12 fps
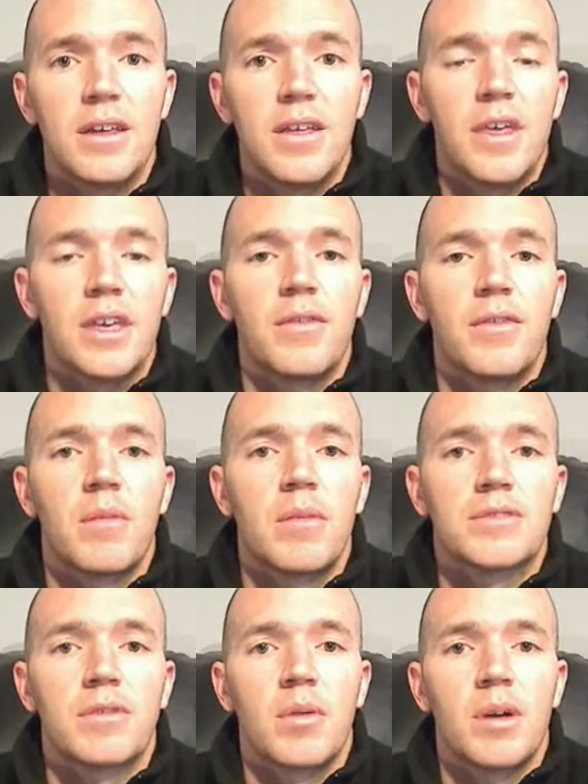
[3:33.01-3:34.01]
Thank you very
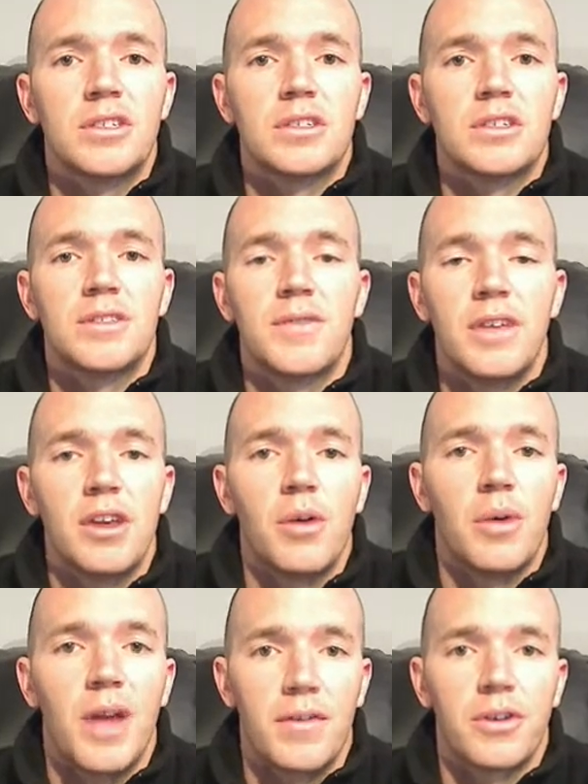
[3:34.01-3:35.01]
much for watching this video
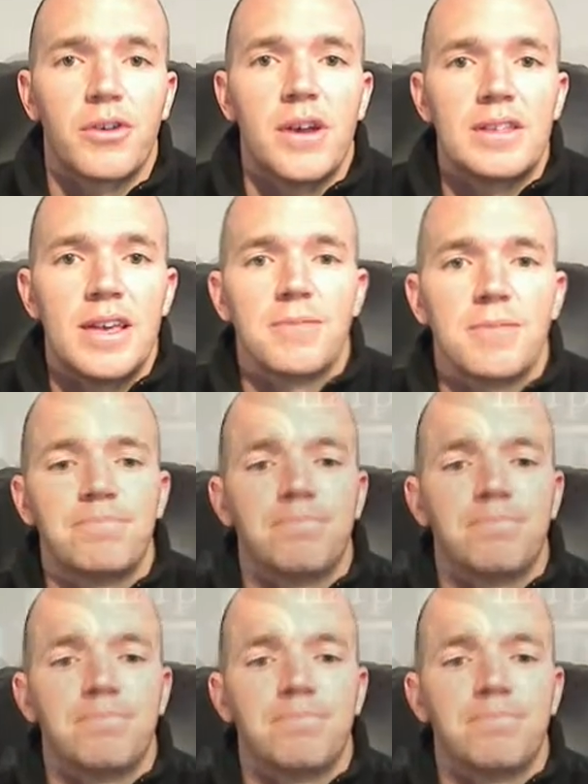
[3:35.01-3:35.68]
and have a great day.